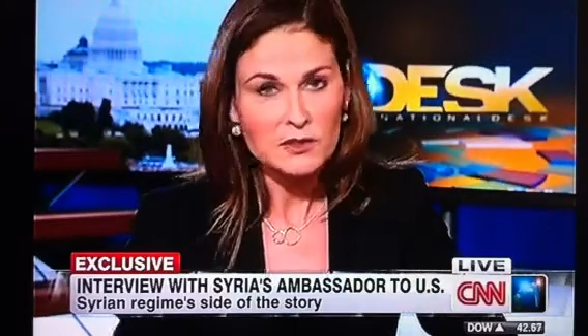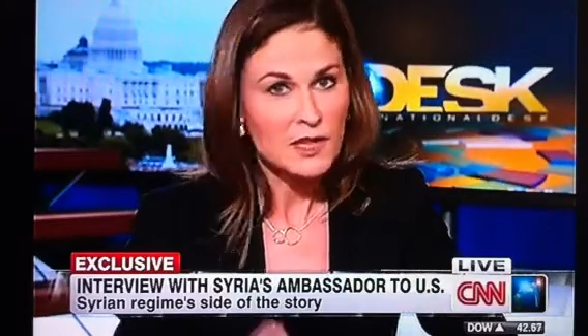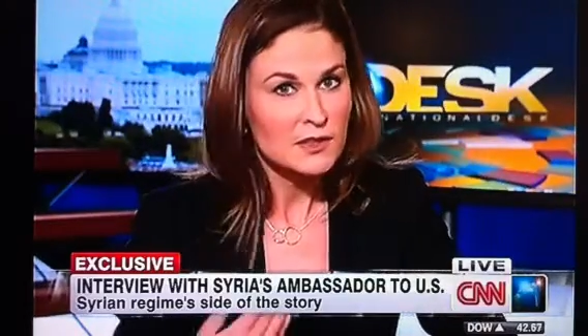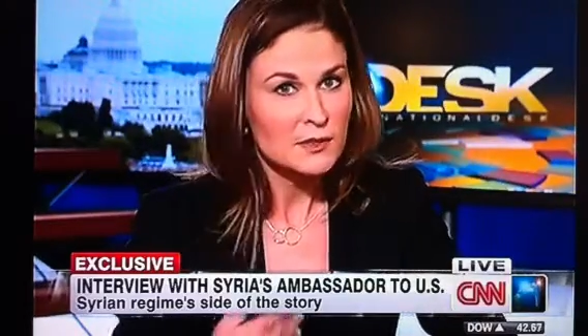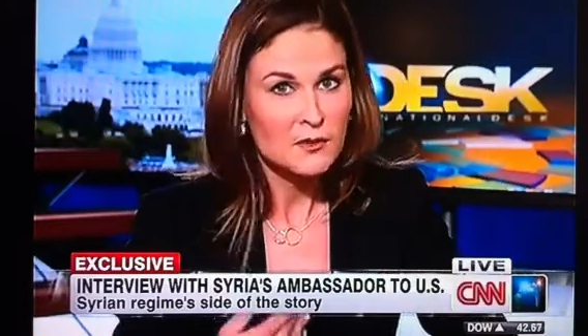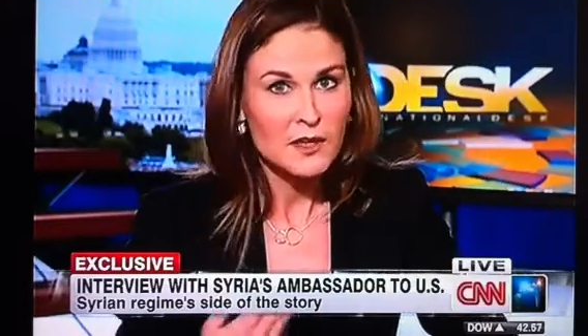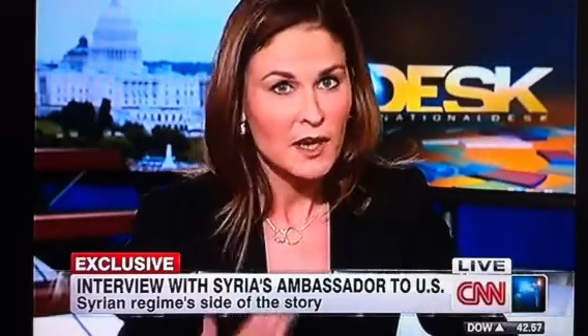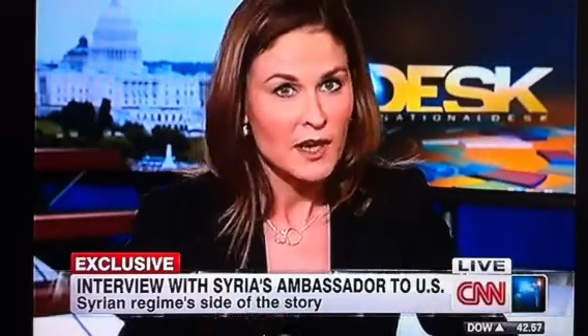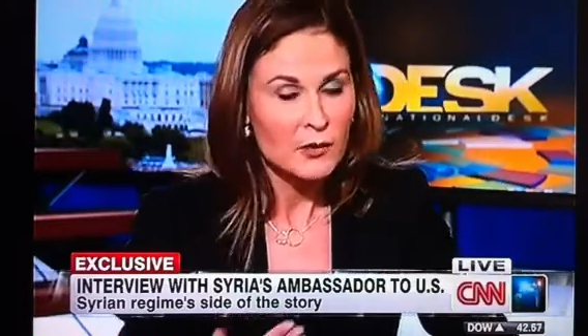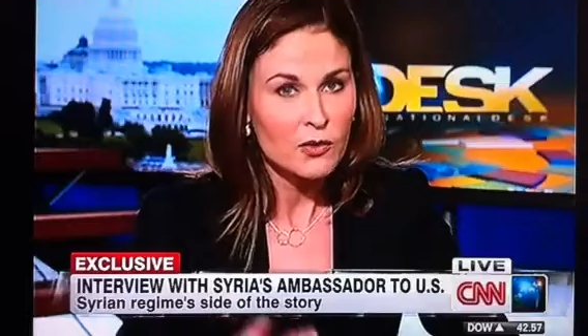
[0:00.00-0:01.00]
It's not something
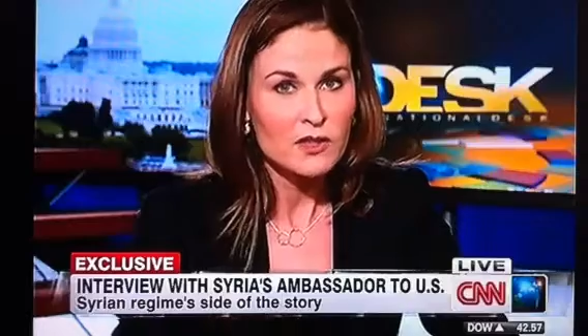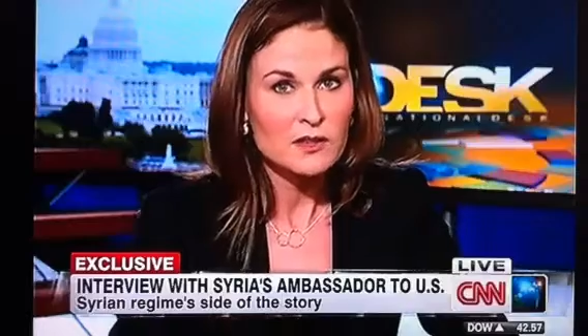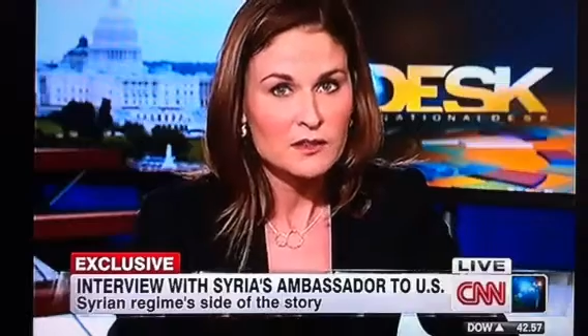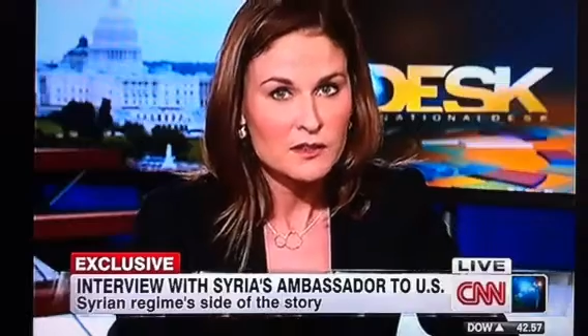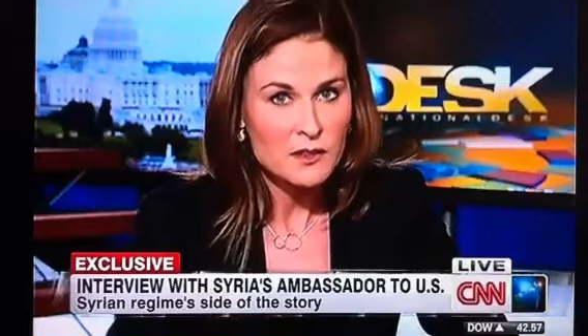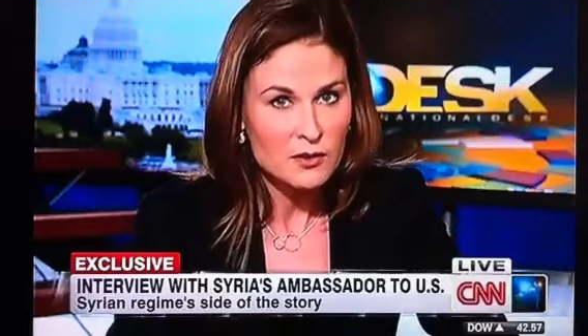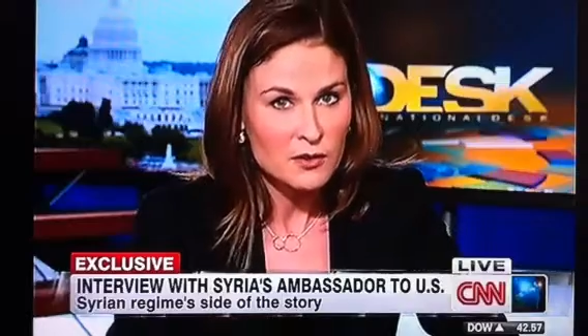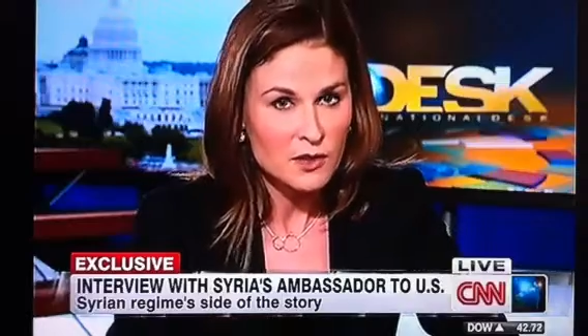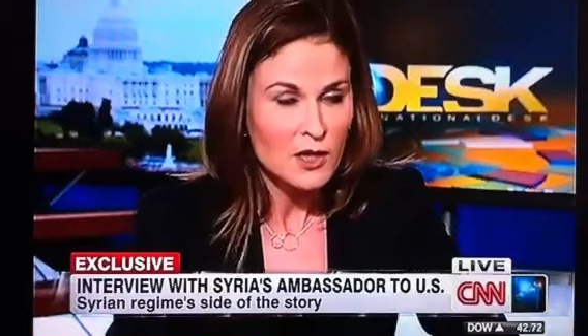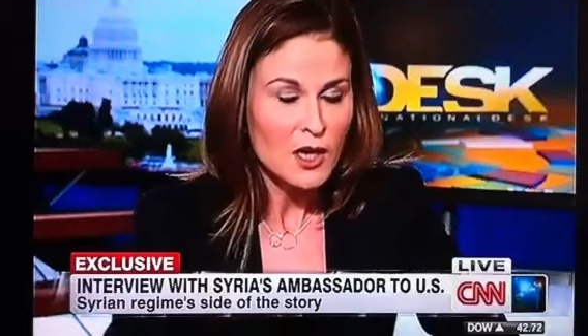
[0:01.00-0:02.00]
I witnessed
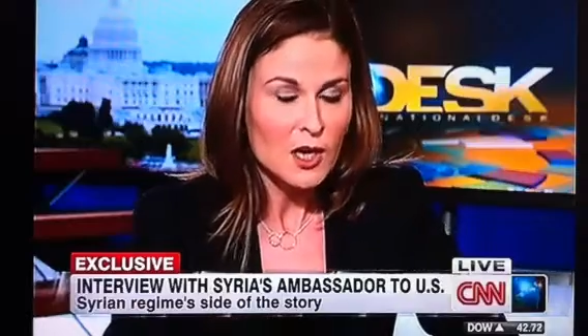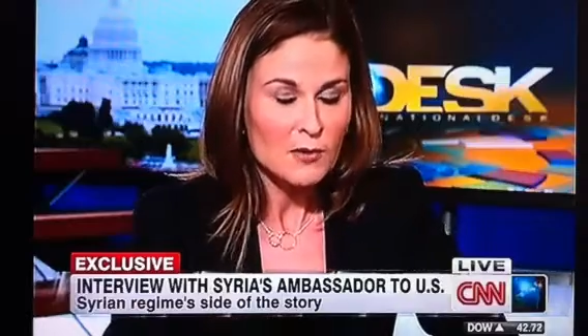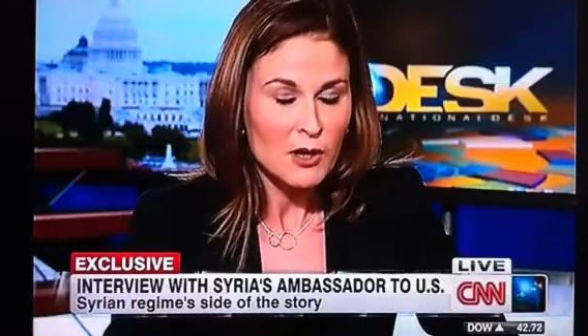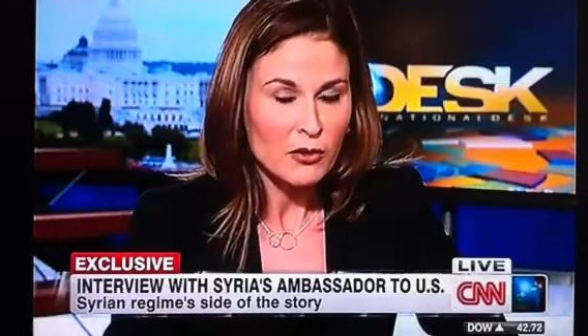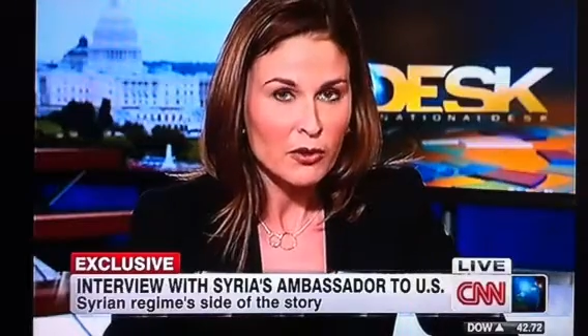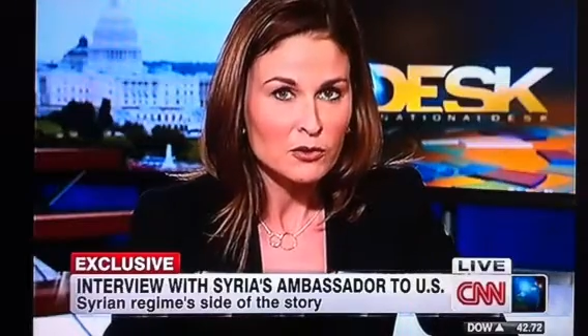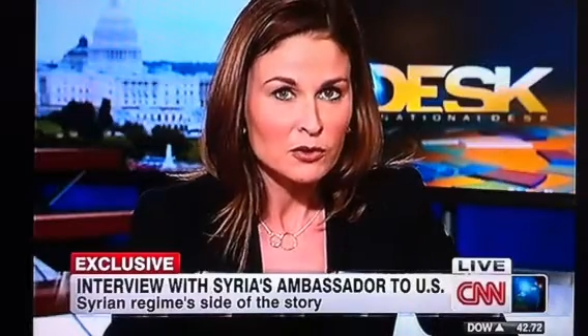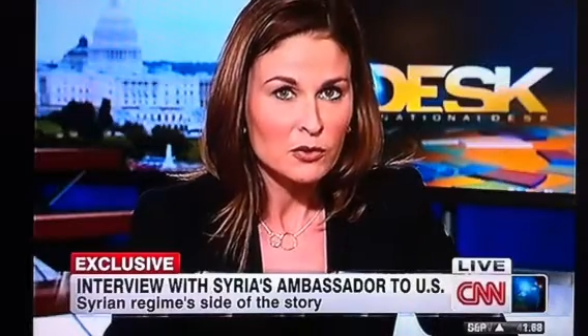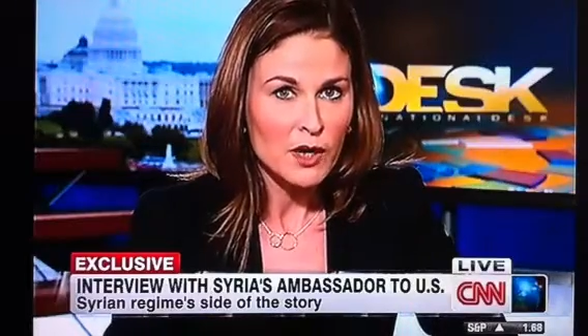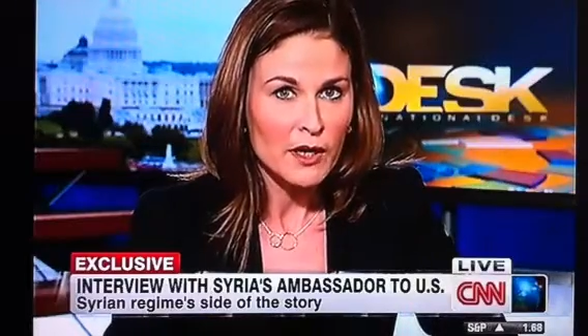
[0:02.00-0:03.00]
either among those
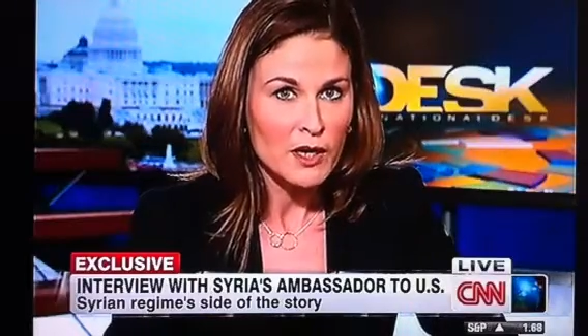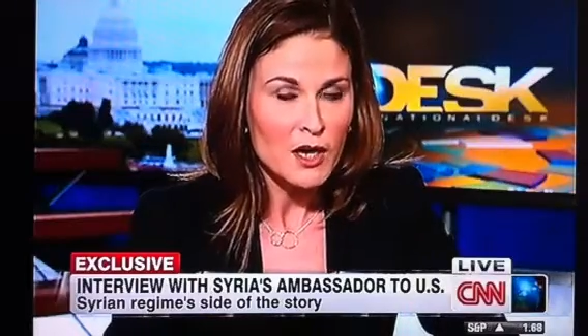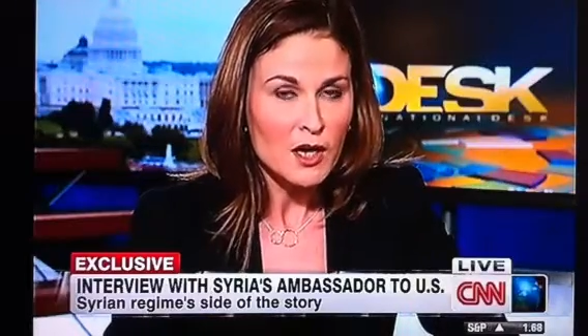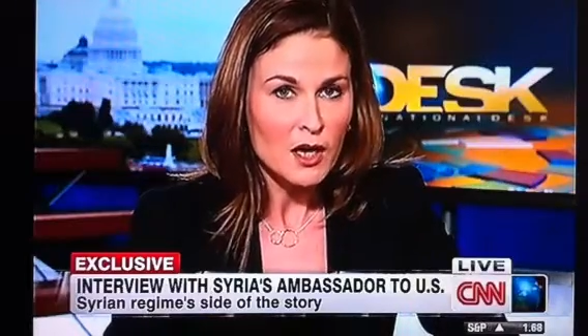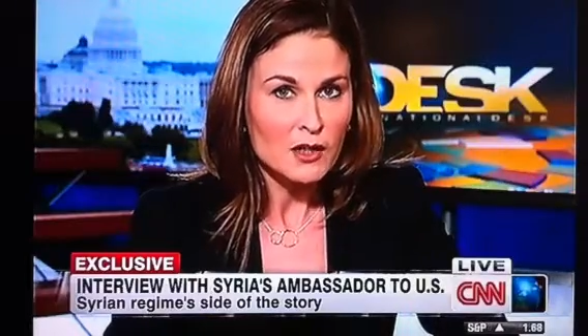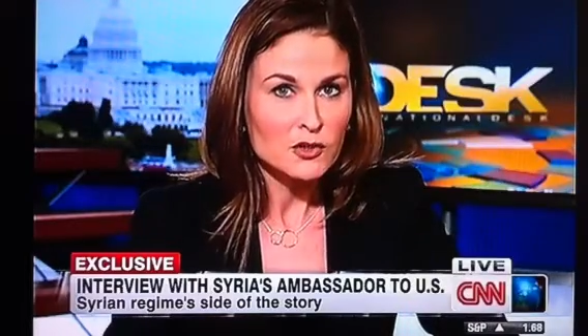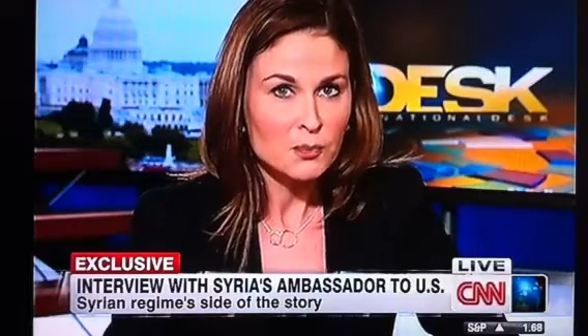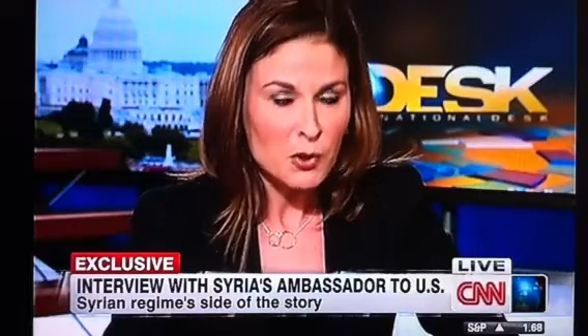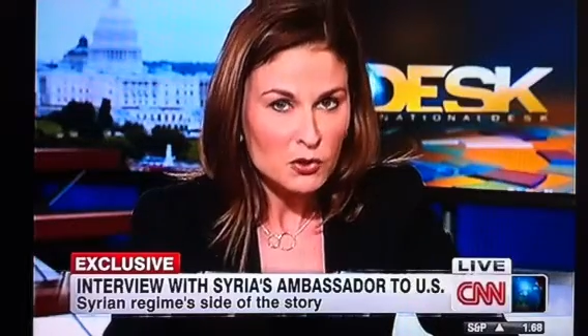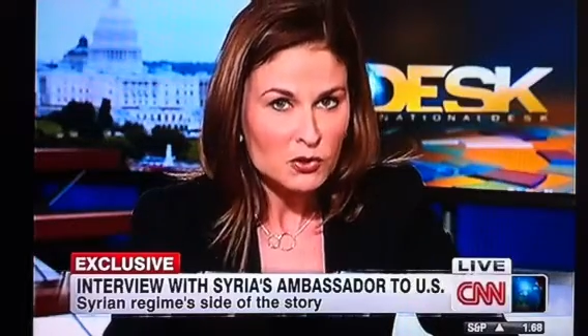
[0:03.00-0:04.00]
who I uh,
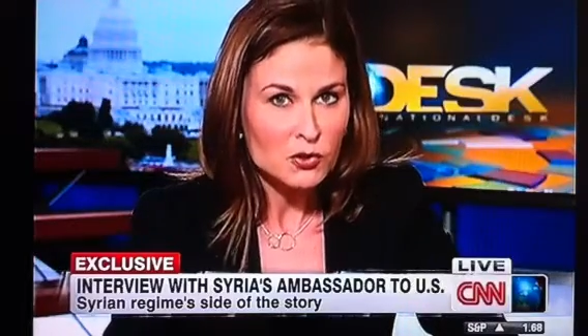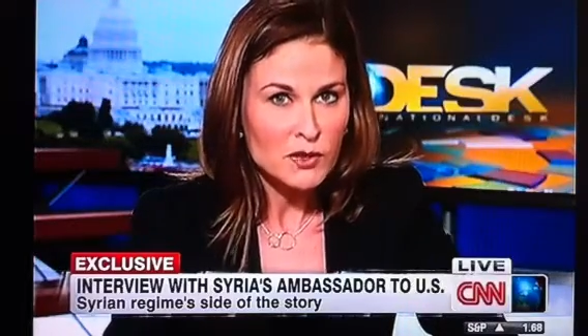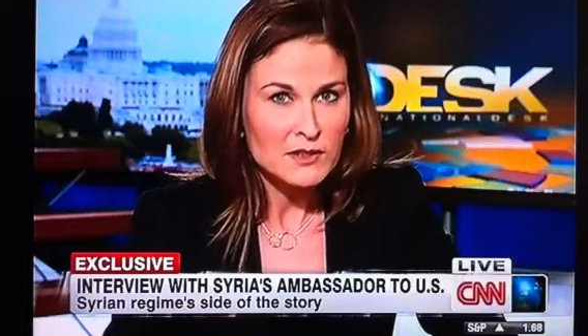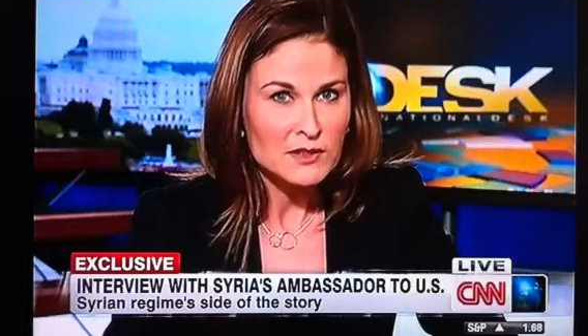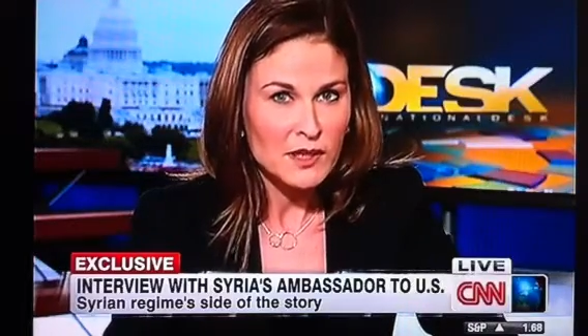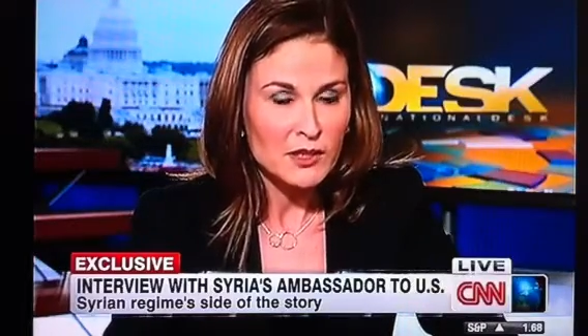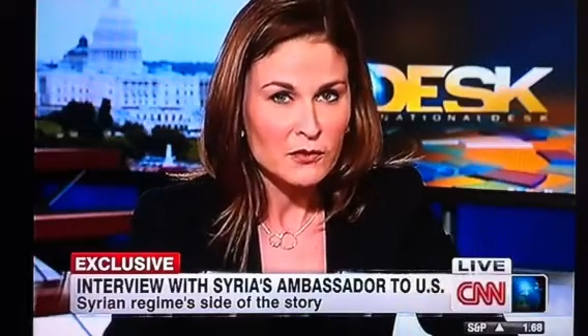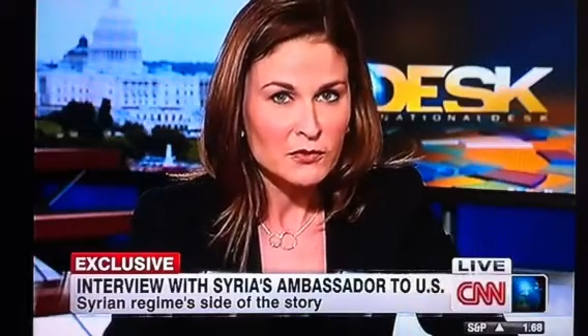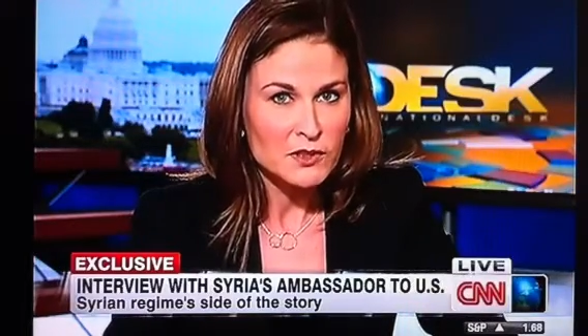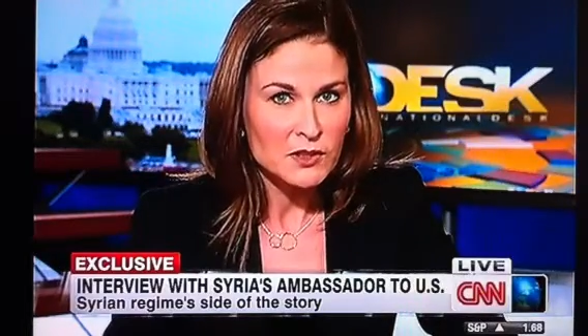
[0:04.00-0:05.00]
spoke to inside
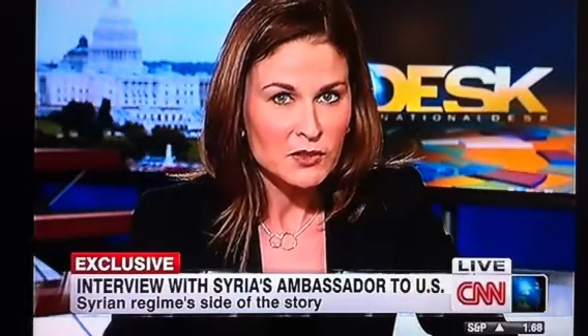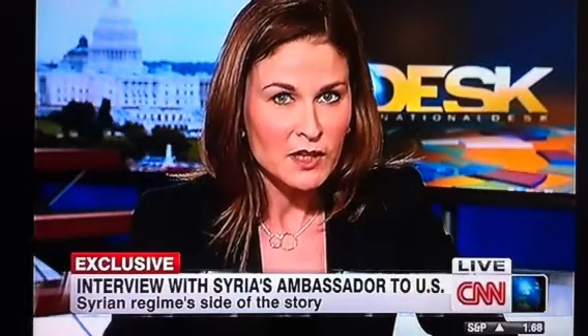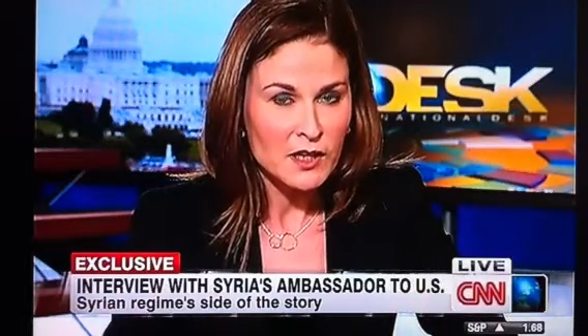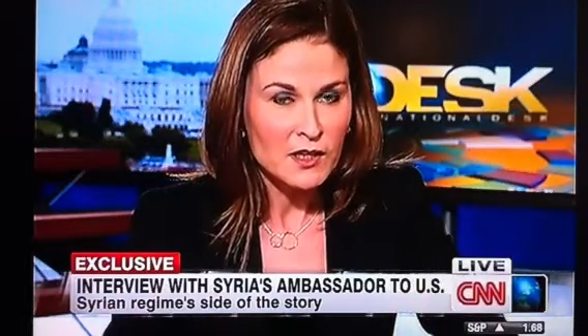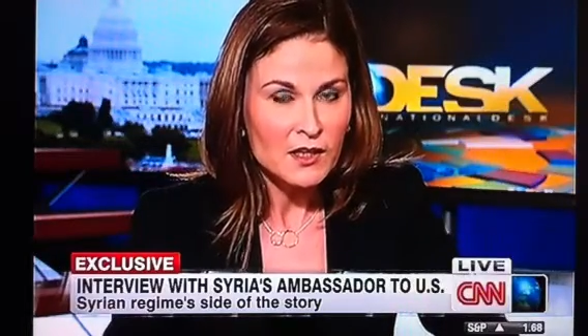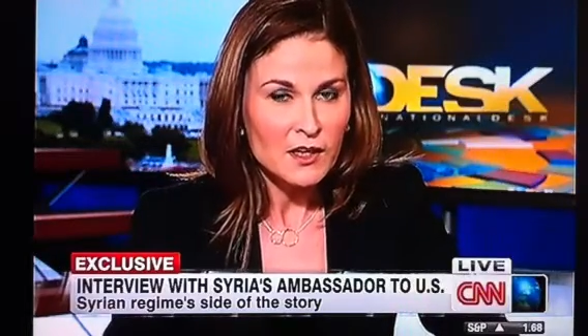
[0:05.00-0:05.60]
of Syria.